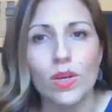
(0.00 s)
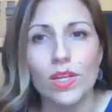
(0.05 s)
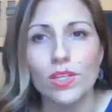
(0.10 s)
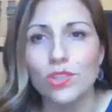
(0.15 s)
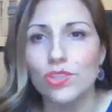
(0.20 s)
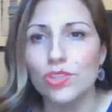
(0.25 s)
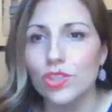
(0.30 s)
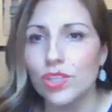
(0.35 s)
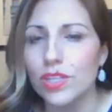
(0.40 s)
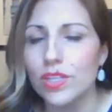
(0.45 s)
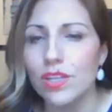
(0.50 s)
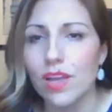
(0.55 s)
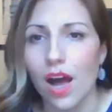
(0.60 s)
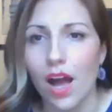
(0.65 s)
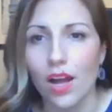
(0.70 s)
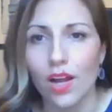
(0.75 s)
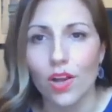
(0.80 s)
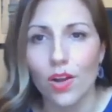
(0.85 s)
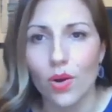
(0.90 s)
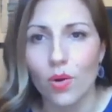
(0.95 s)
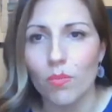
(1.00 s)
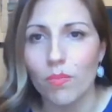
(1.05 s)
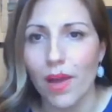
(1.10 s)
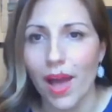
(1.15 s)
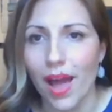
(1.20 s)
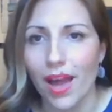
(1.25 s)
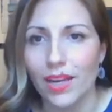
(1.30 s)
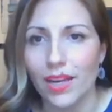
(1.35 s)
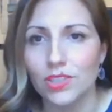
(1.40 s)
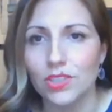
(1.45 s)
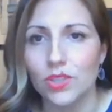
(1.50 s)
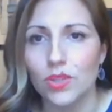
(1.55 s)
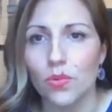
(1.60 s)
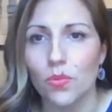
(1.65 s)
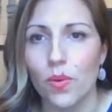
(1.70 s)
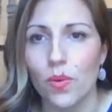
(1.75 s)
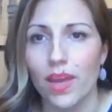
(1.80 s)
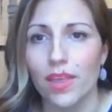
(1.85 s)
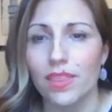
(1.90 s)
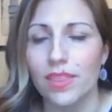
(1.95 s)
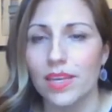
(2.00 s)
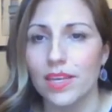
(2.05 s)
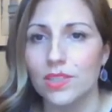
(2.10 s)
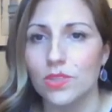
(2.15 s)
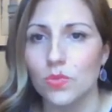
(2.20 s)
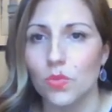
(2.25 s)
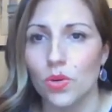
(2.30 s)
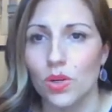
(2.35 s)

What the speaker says: we should not go back to the way things